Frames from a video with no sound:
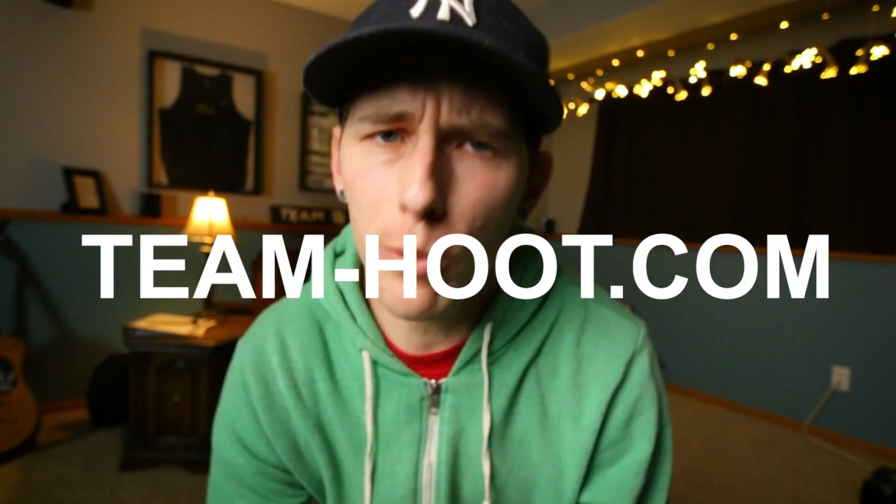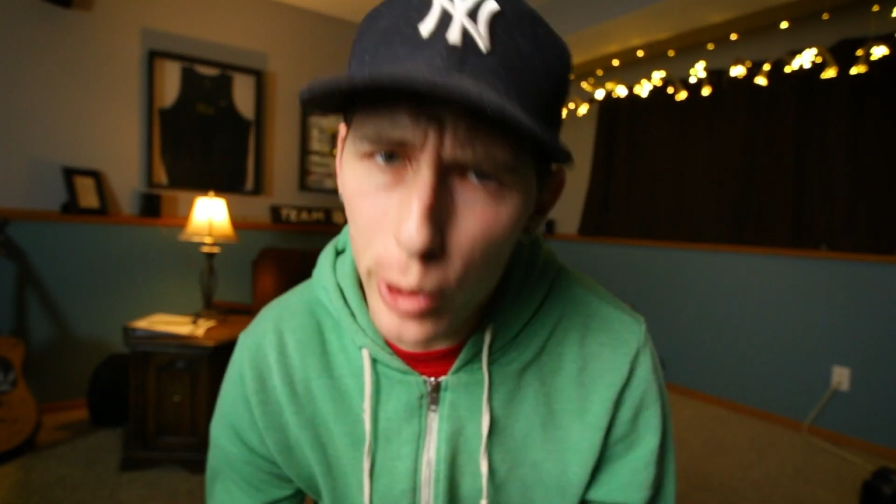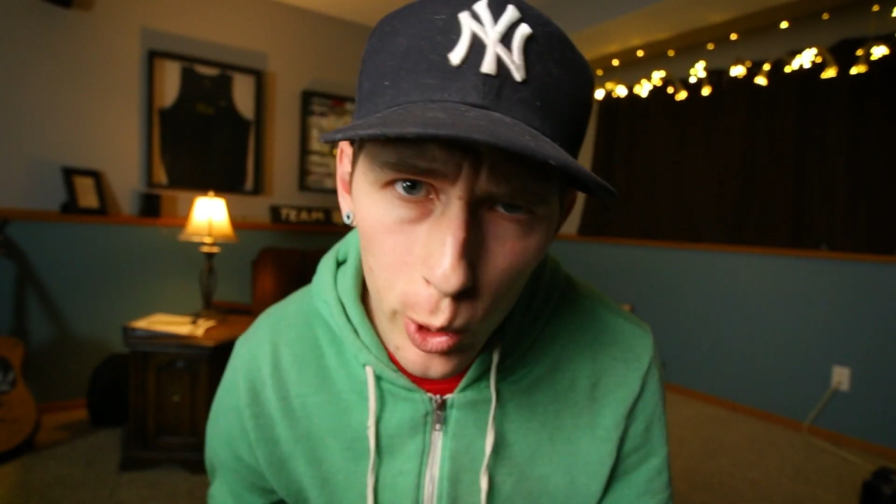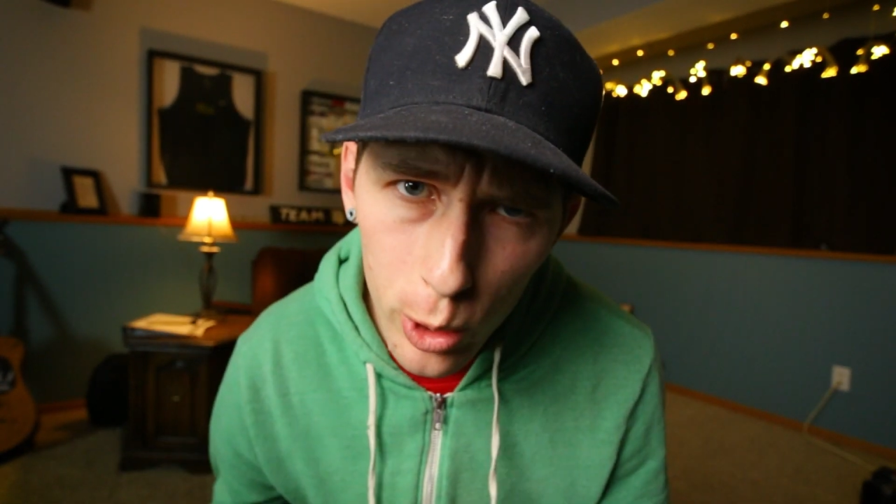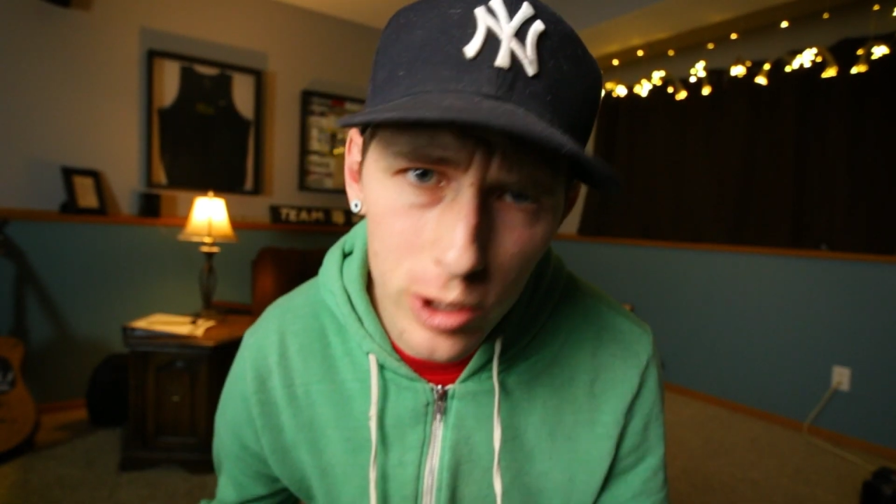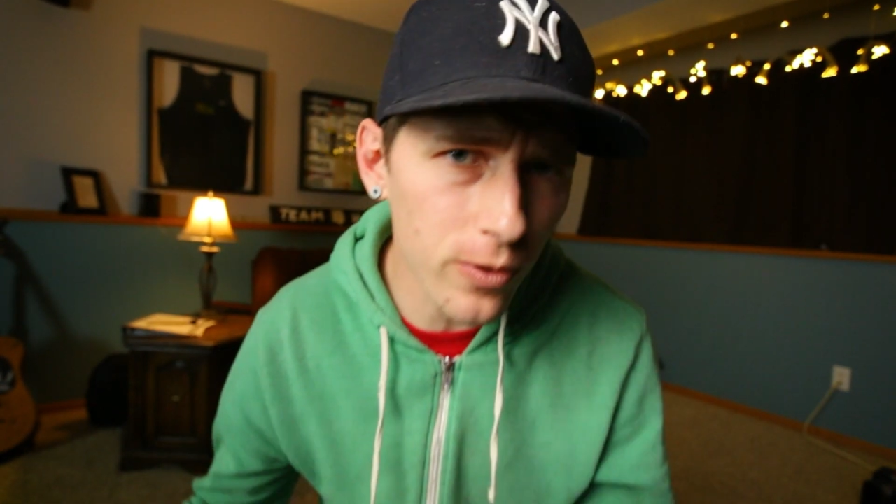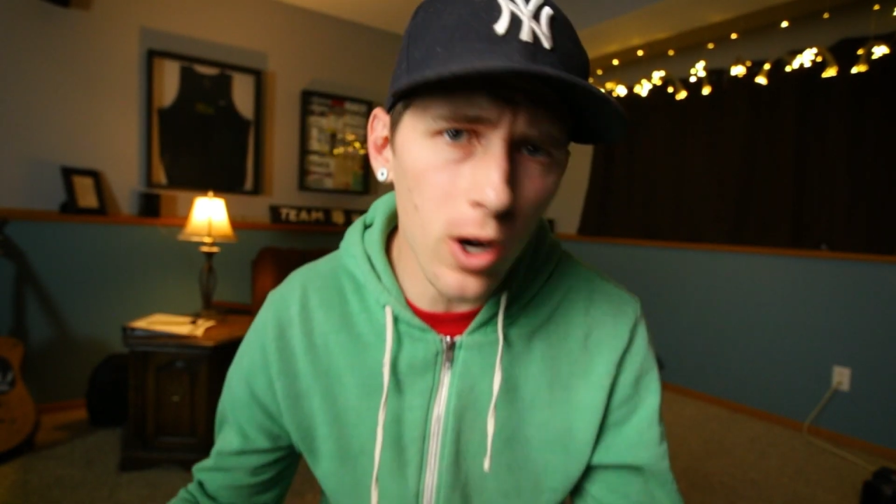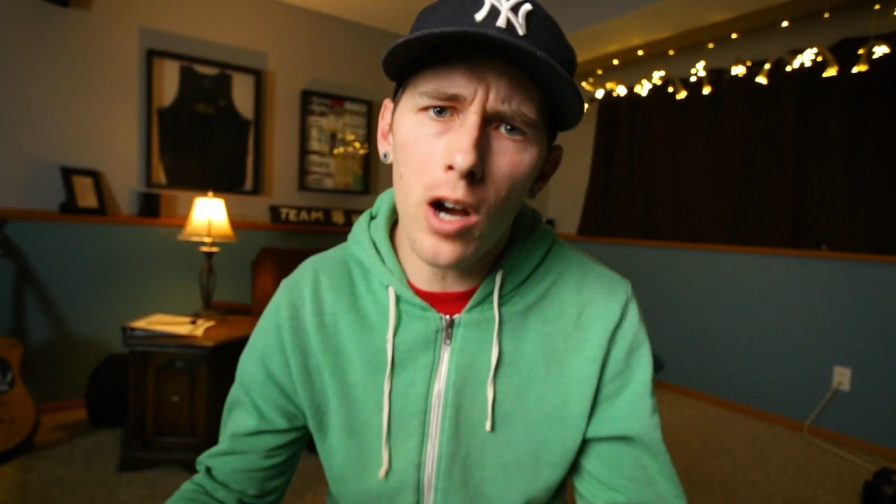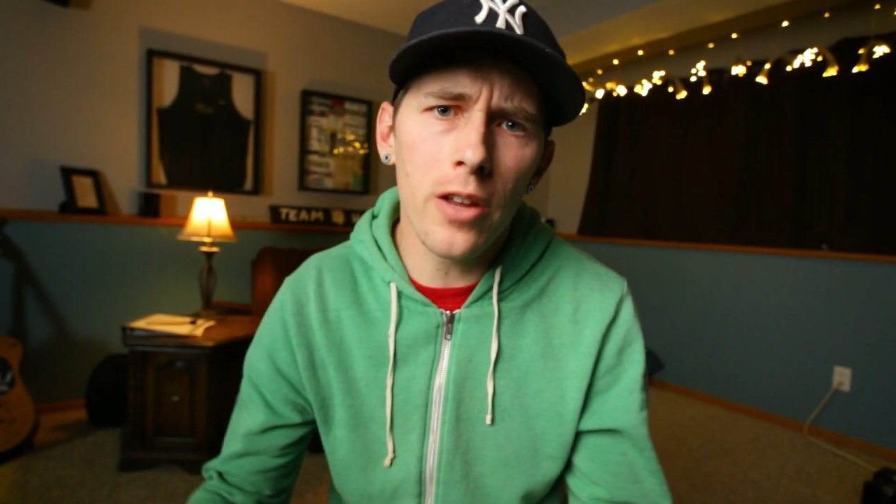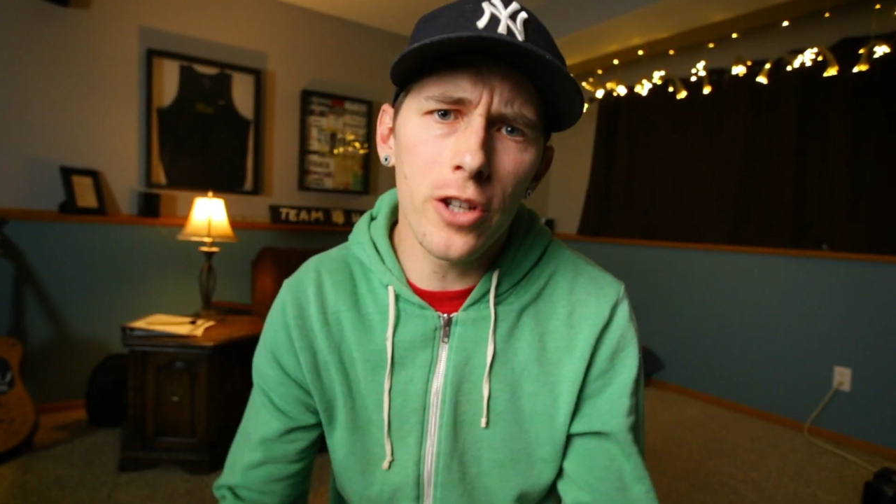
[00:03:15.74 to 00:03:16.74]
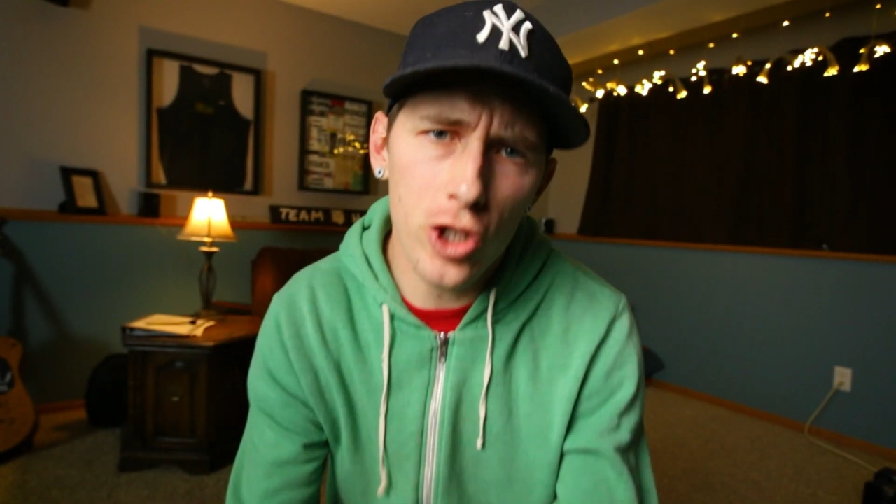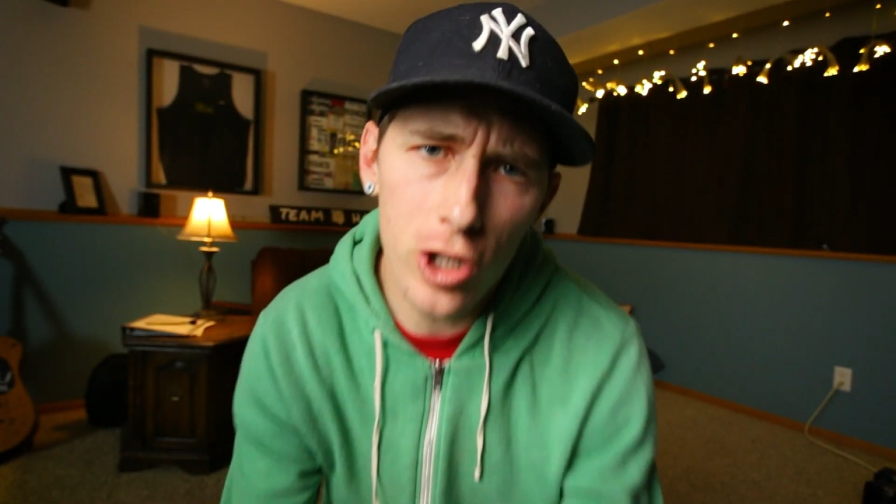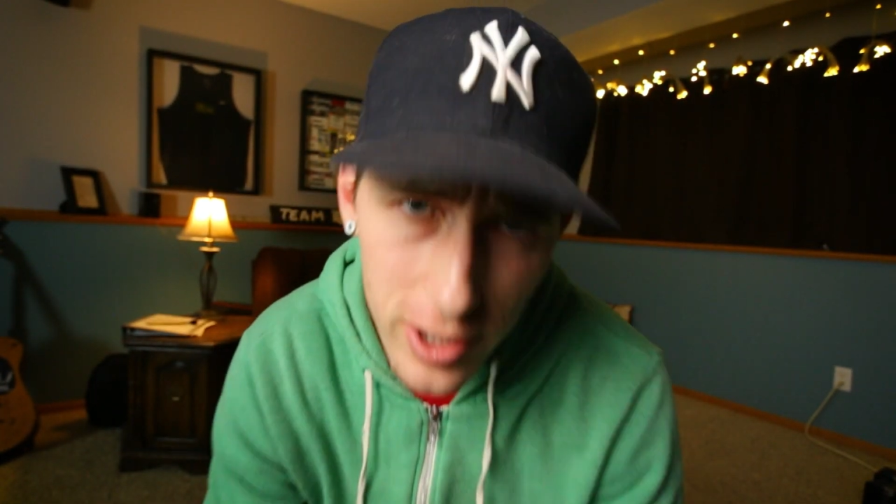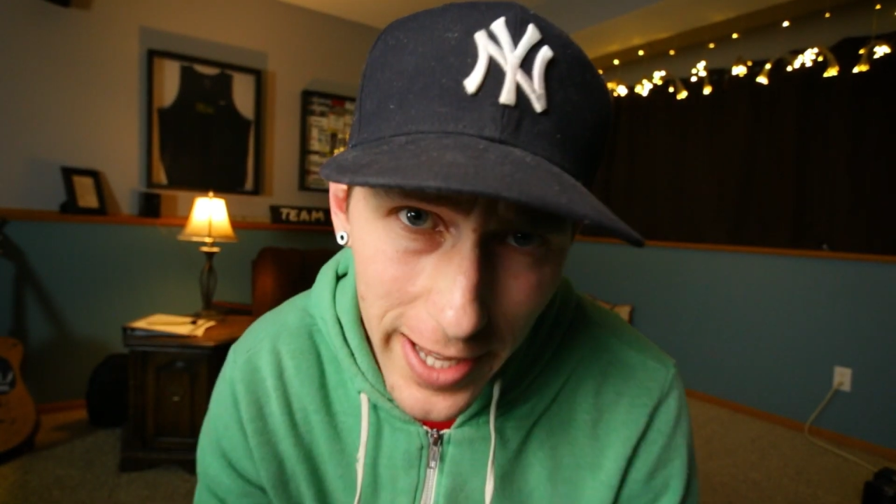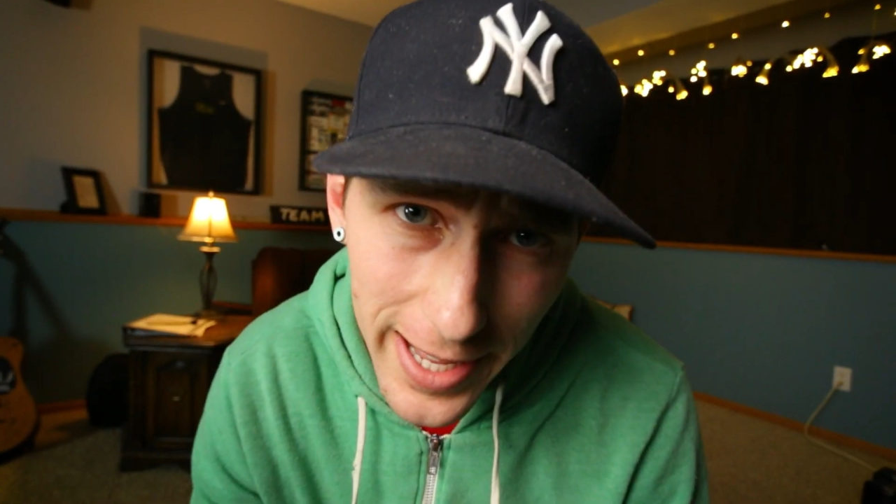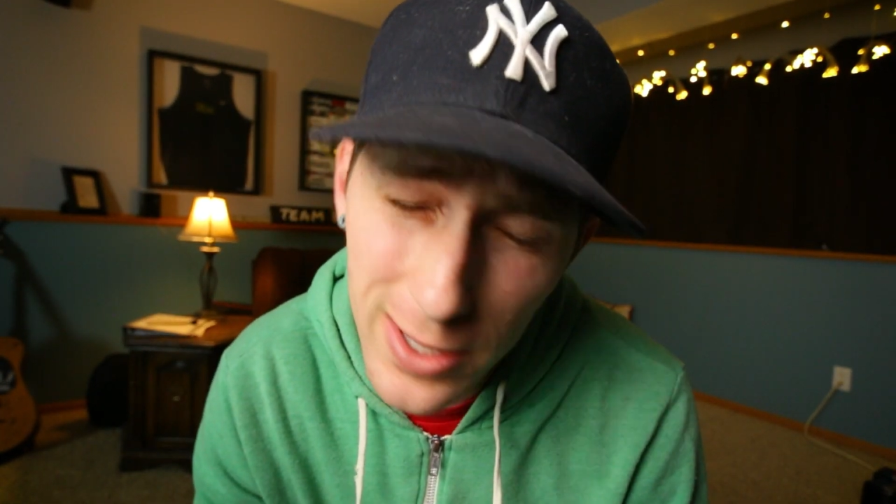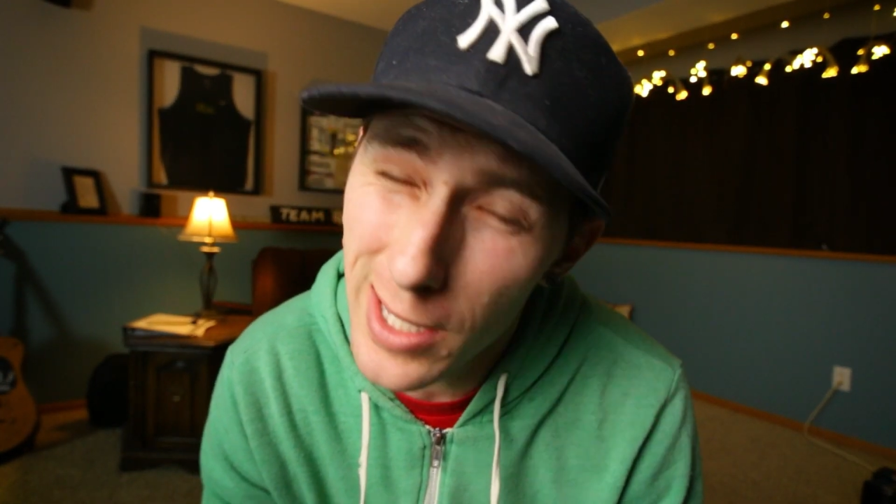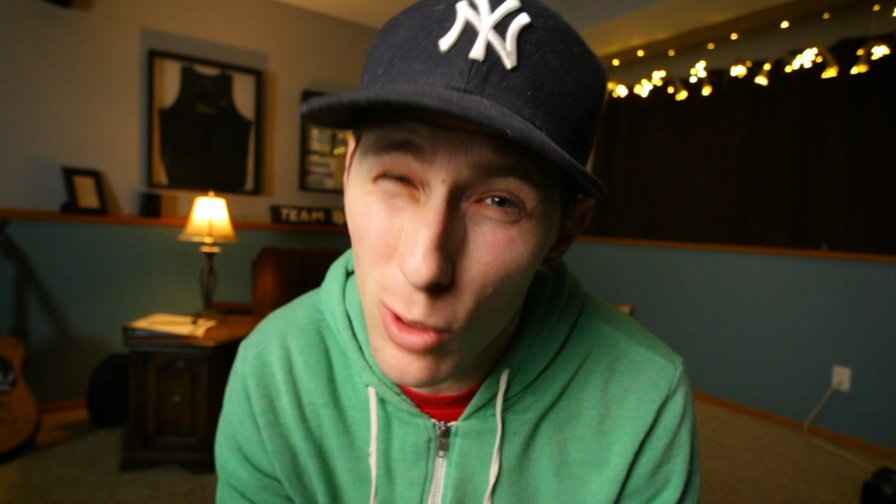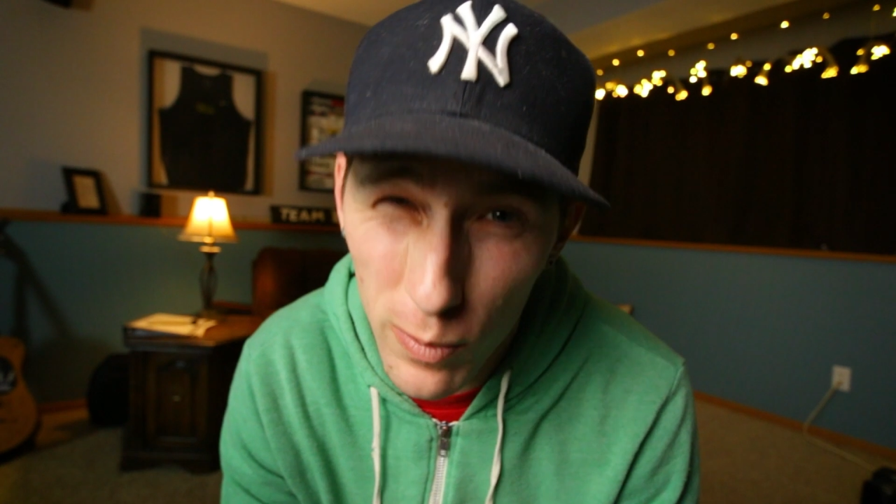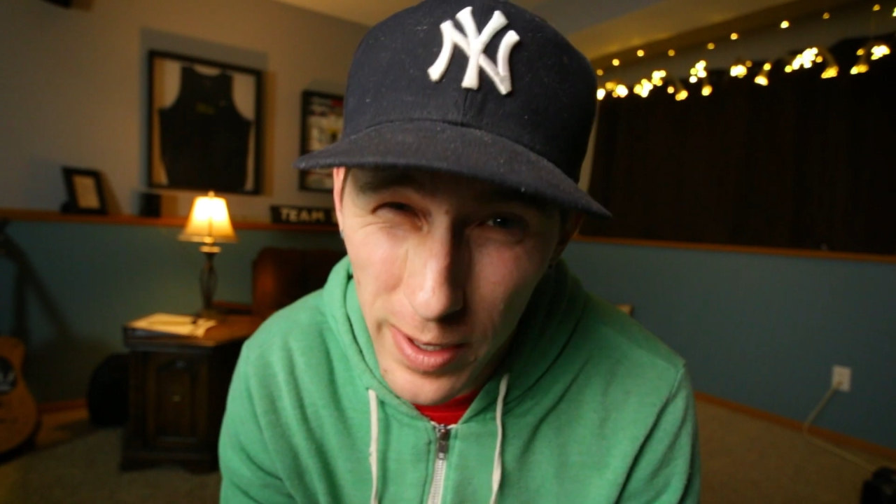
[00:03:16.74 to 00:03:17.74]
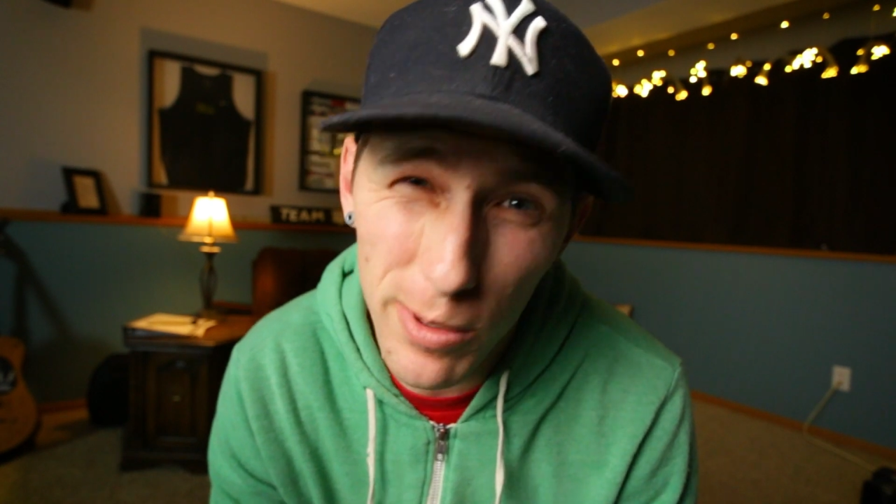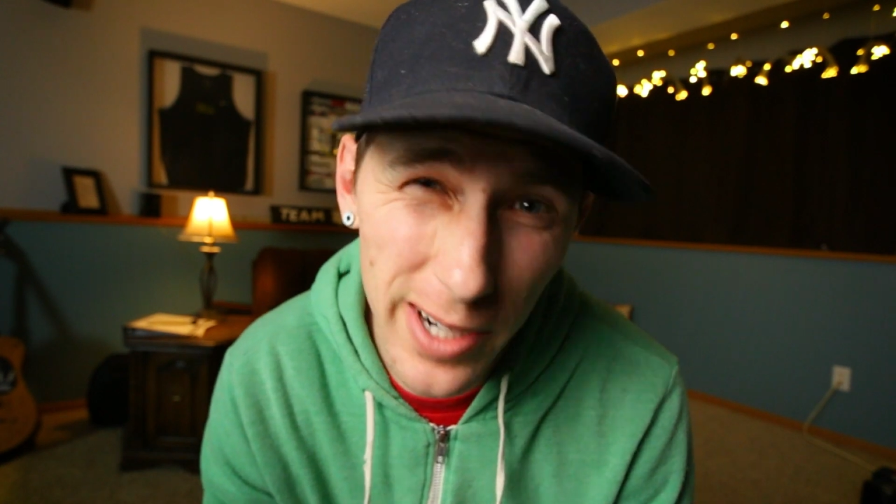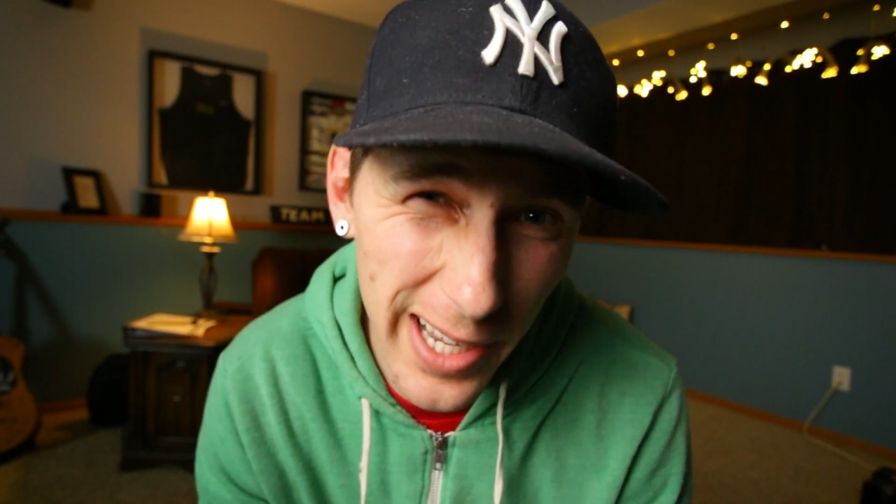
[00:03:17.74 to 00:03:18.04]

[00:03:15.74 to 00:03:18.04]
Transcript: Pre-orders for all the shirts ends on November